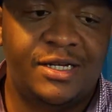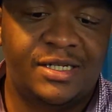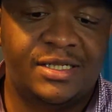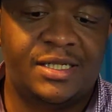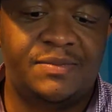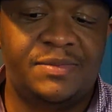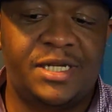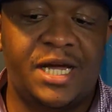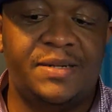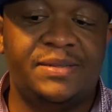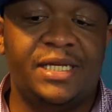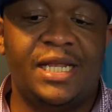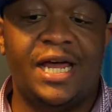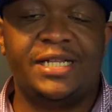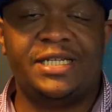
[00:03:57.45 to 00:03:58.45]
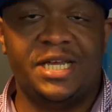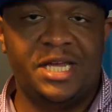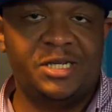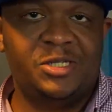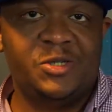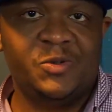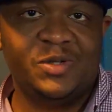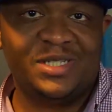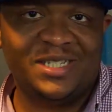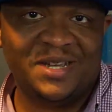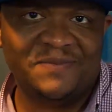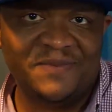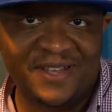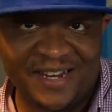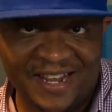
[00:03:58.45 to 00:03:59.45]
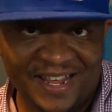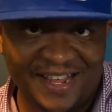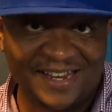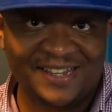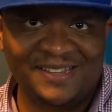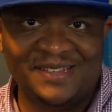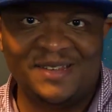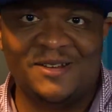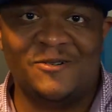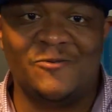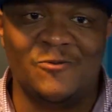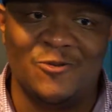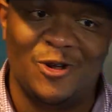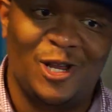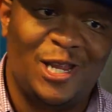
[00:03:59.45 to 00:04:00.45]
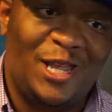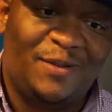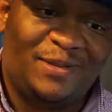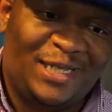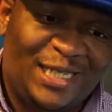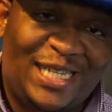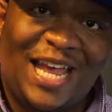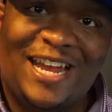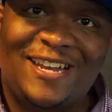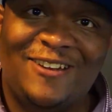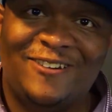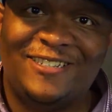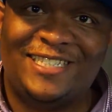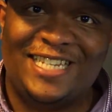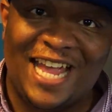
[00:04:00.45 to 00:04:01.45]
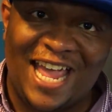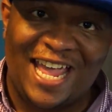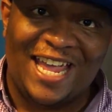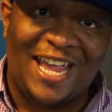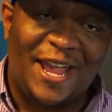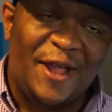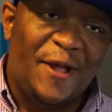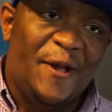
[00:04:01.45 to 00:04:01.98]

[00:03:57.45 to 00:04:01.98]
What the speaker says: sometimes they like to hit you with something in there, you know, really upset your day.